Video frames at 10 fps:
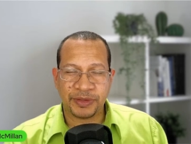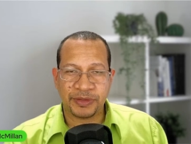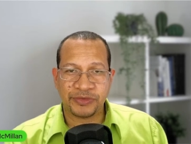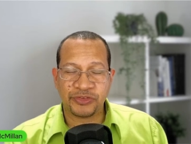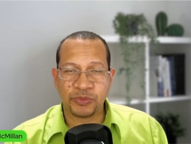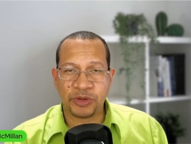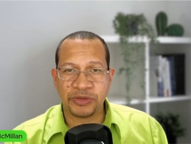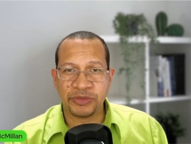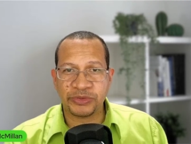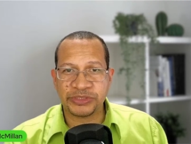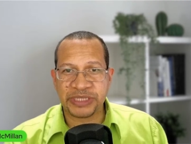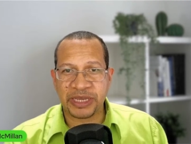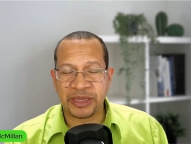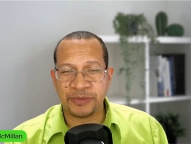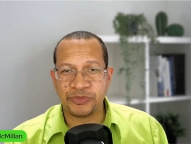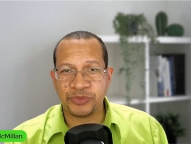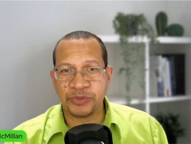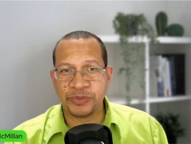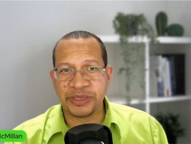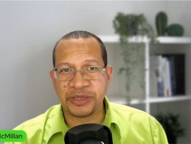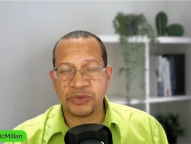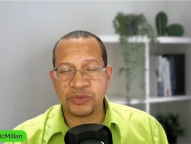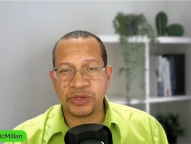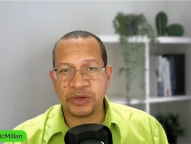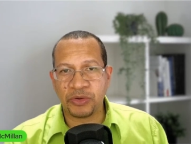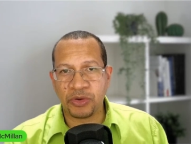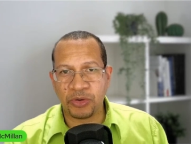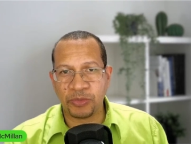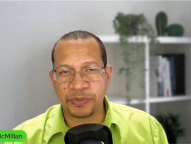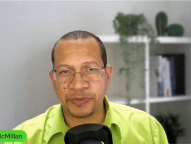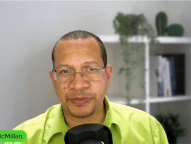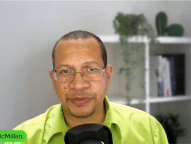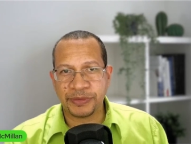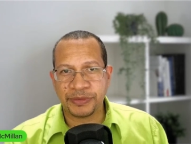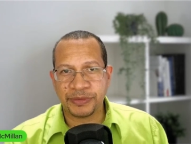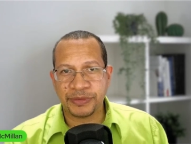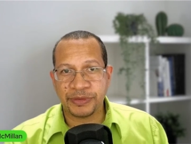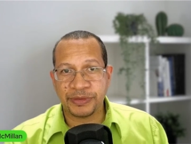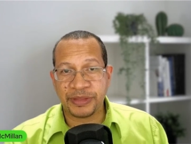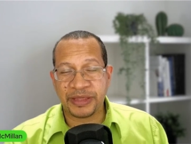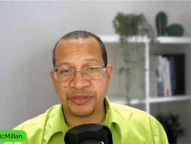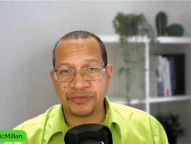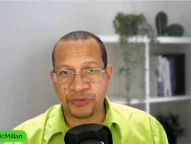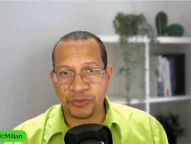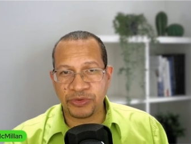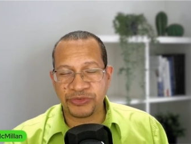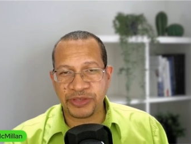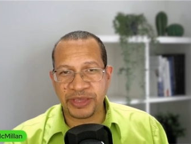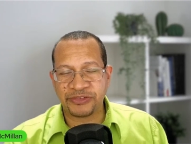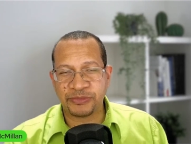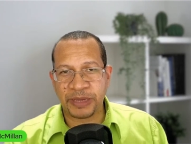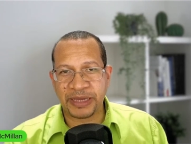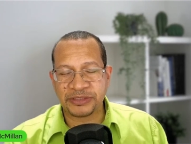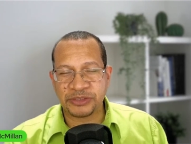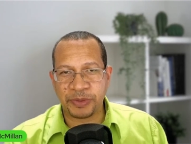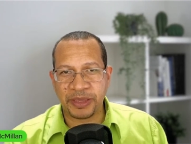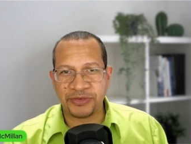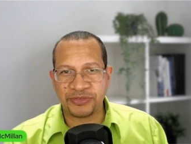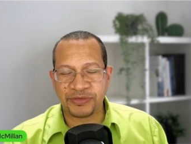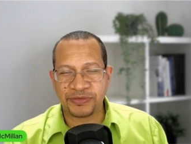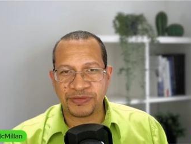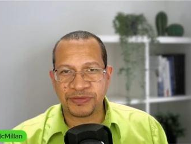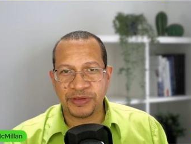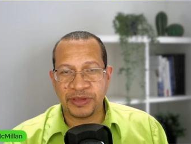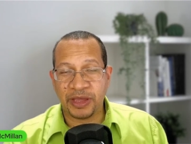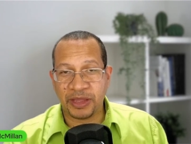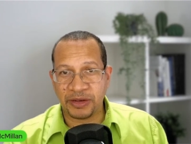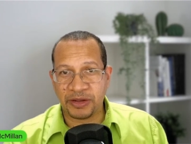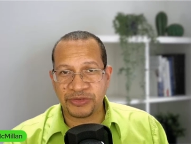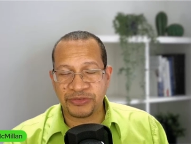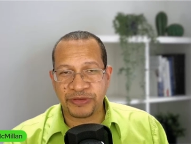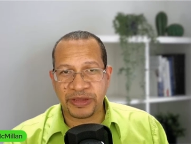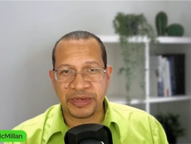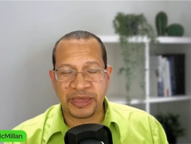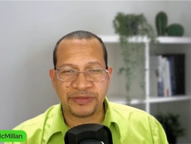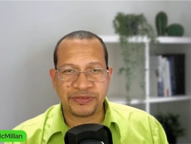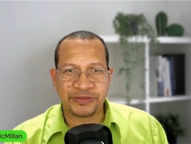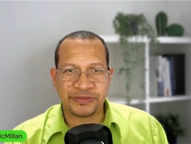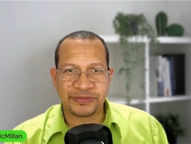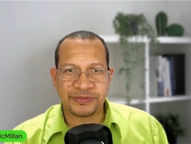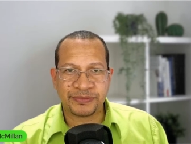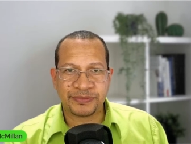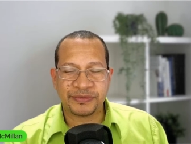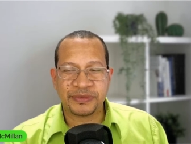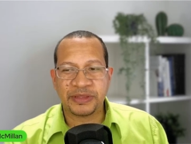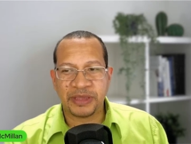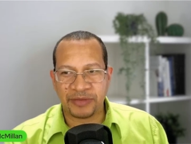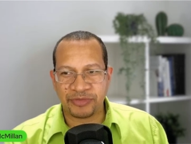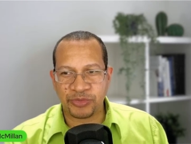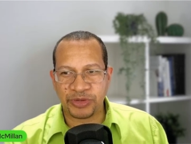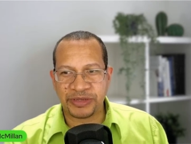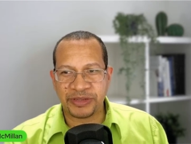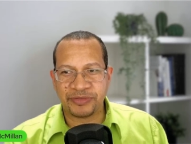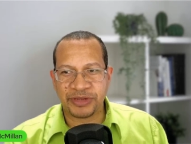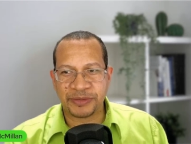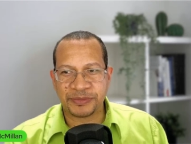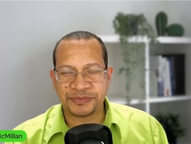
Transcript: This is one of those times where we can only hope that the focus gets back to patients and not to finances. Have a great evening.